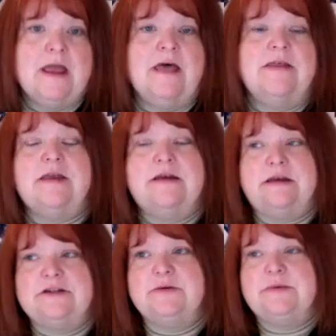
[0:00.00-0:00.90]
And then that
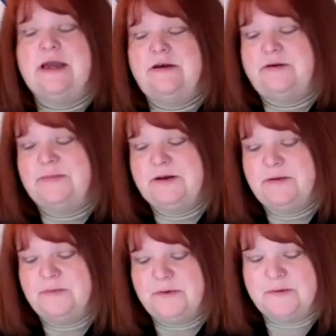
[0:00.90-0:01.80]
next year we hired a
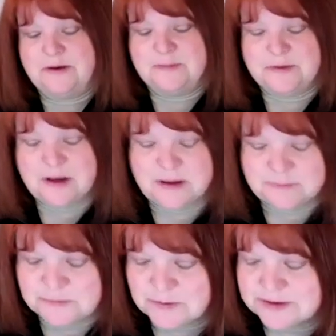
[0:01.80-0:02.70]
BRM programmer,
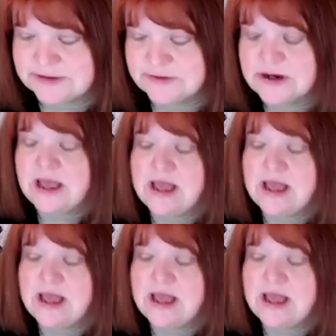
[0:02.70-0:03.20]
coordinator.